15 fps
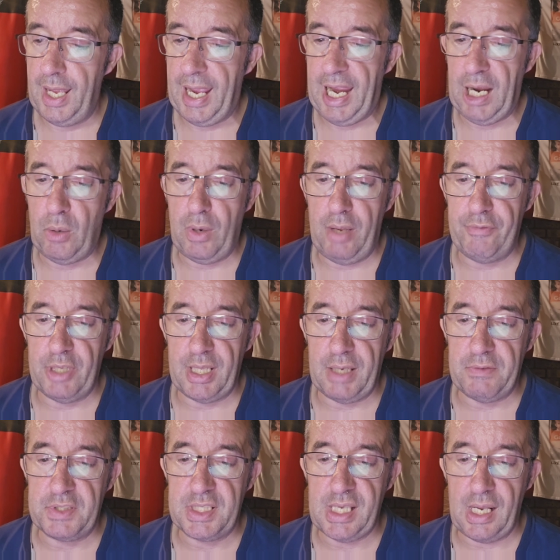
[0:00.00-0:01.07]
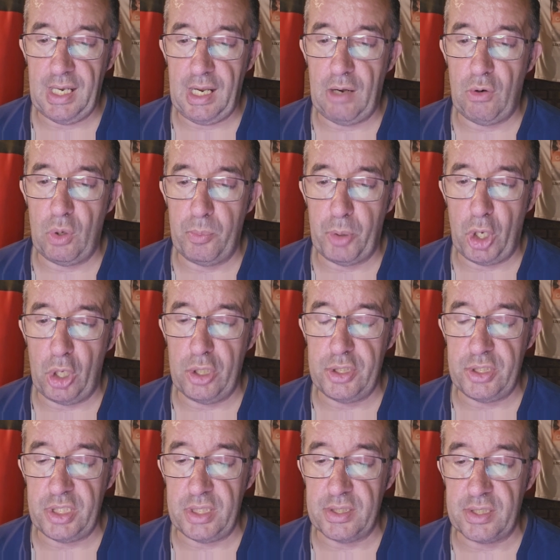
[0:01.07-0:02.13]
However, they've sent their
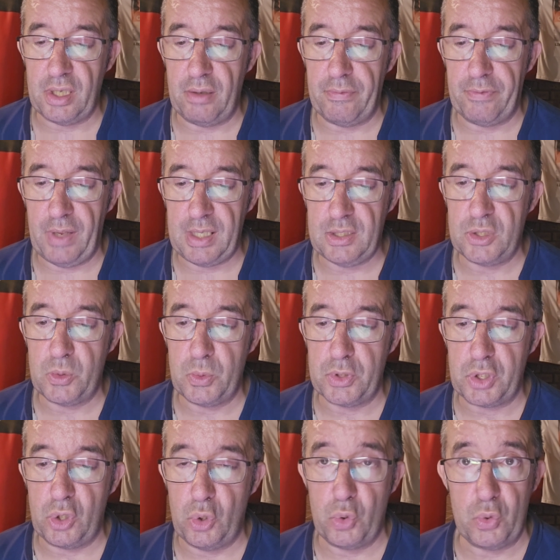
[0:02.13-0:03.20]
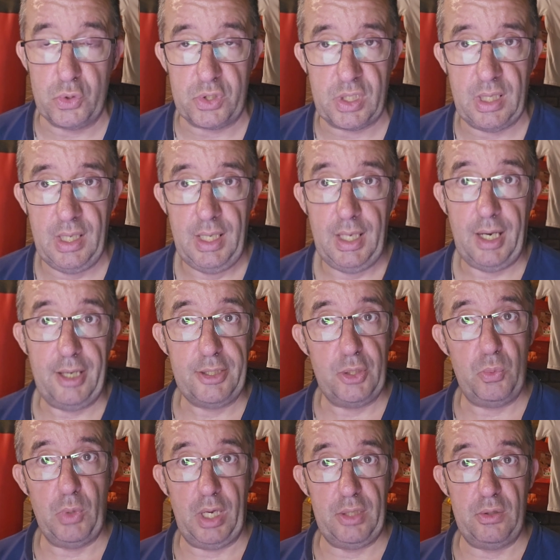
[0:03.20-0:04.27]
apologies that offence was caused. I
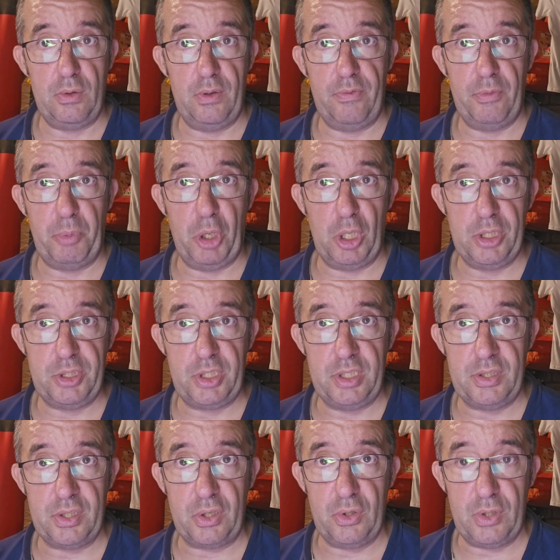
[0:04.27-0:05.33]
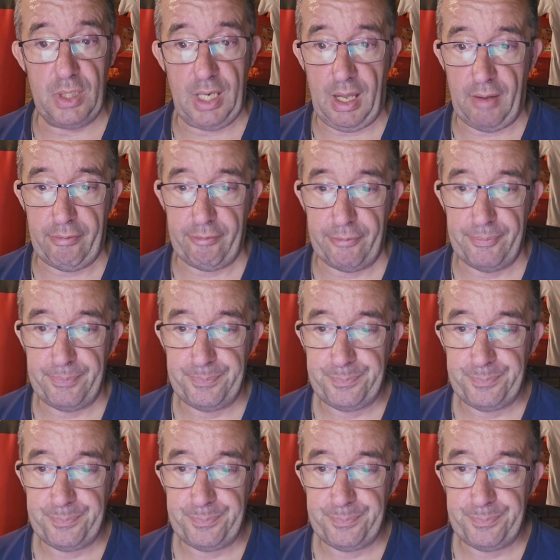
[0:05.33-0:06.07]
do wonder if apologies are good enough.